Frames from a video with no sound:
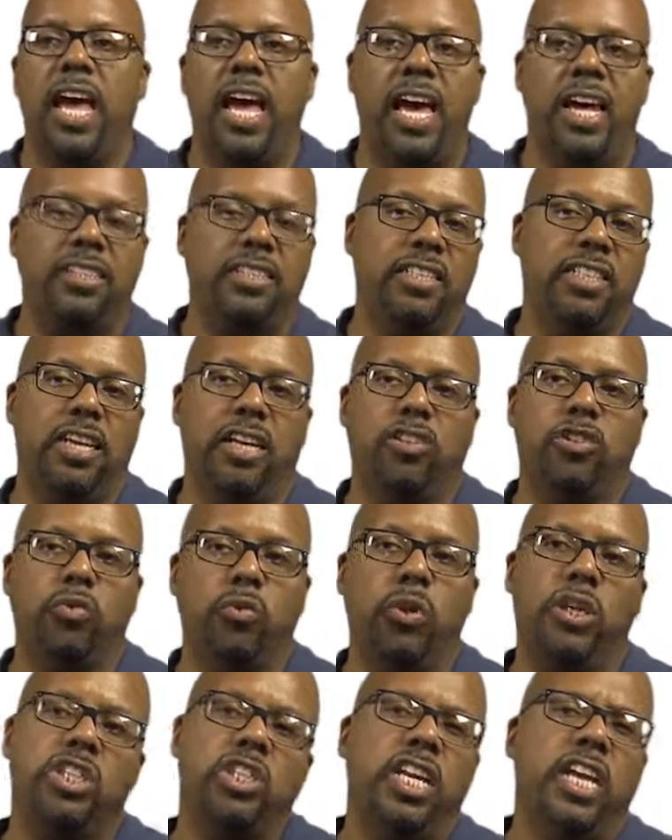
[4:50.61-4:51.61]
Actually, a
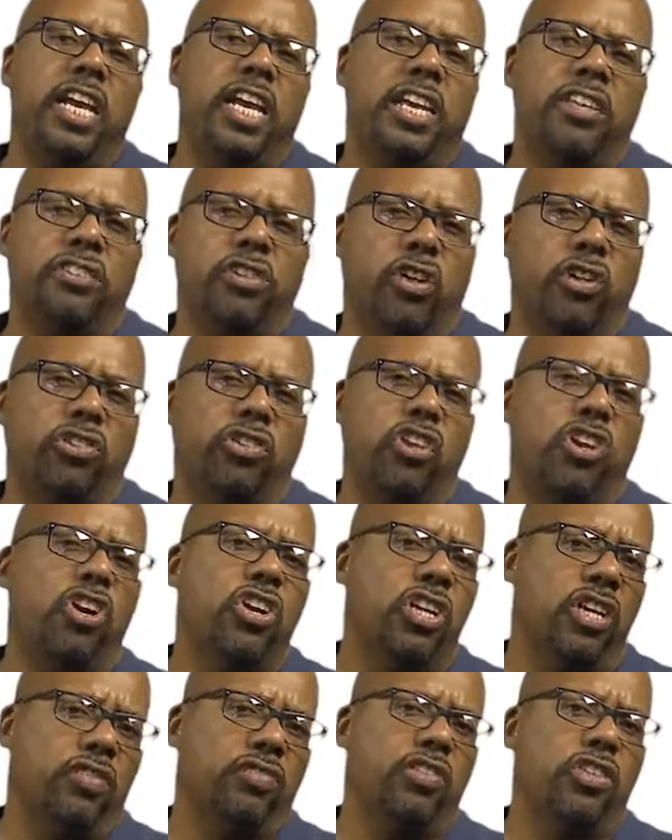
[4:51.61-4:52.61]
switch is an
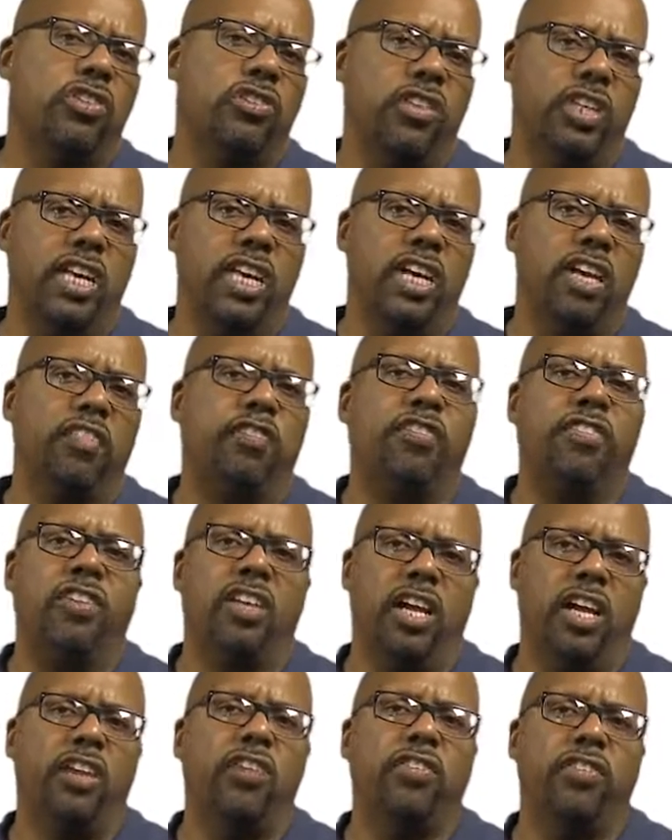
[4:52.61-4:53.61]
alternative to using ifs
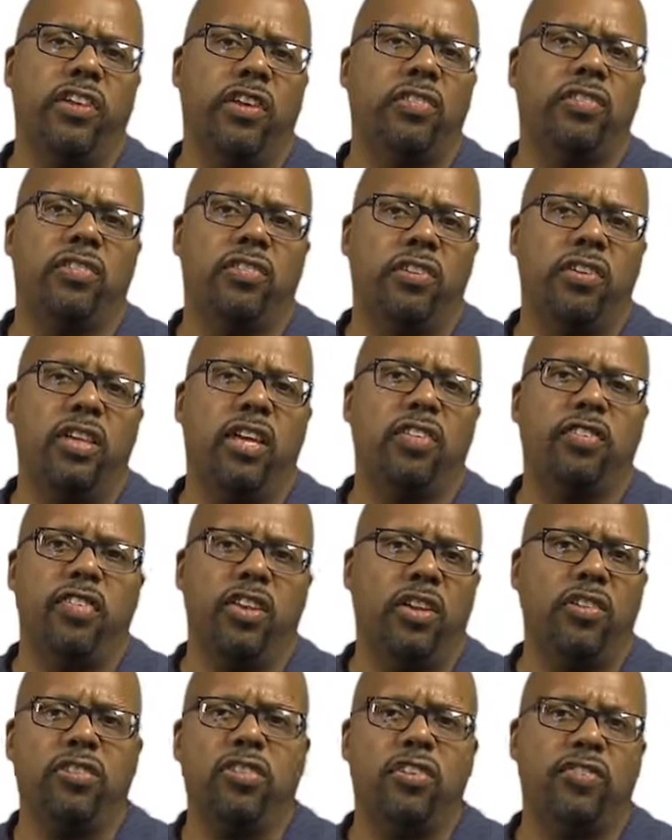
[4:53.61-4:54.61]
and else ifs. If,
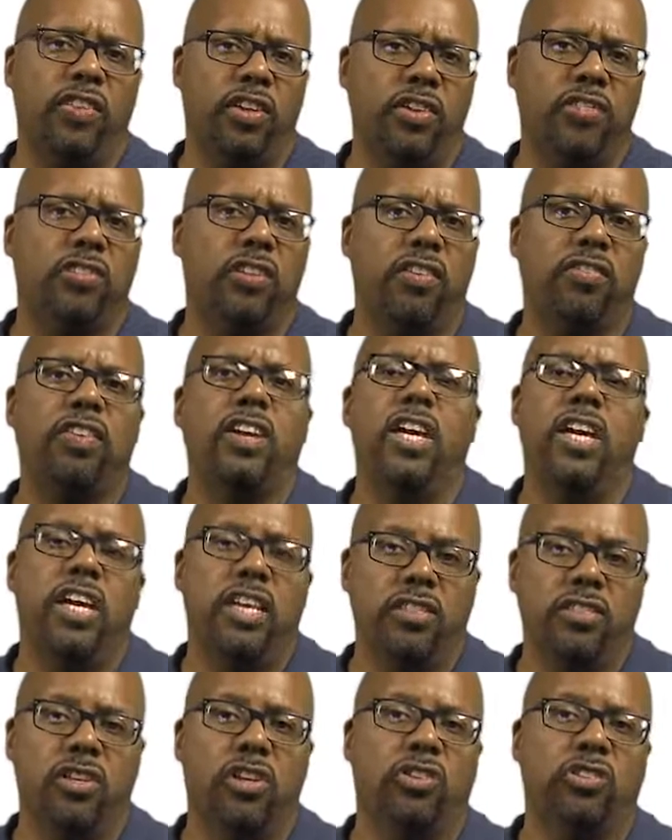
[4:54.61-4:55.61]
else if
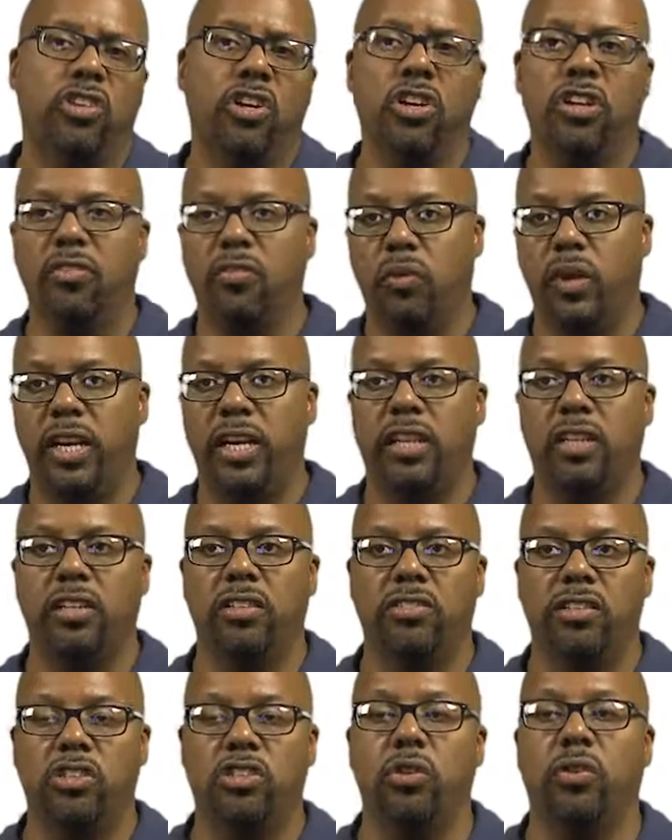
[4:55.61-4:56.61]
is an alternative way to
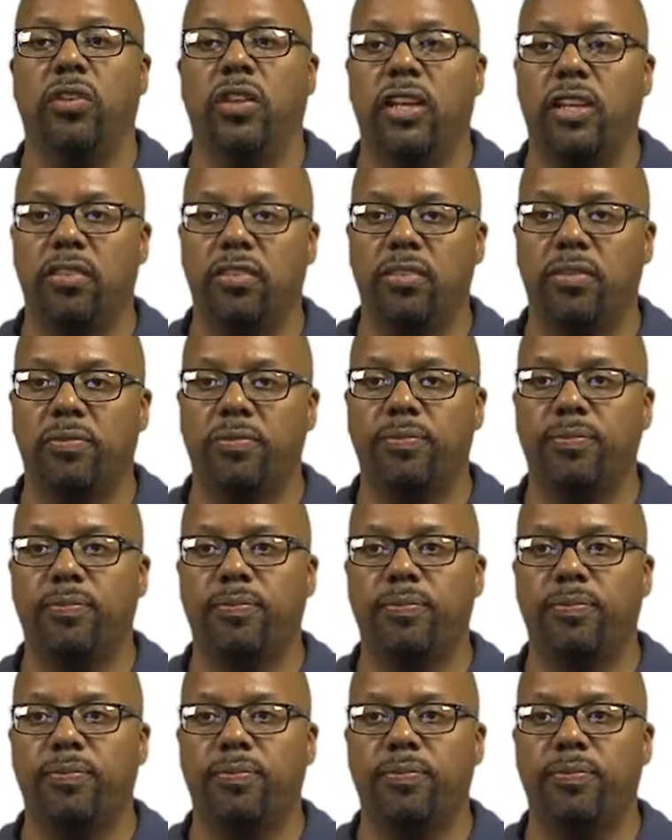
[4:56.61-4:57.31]
do this.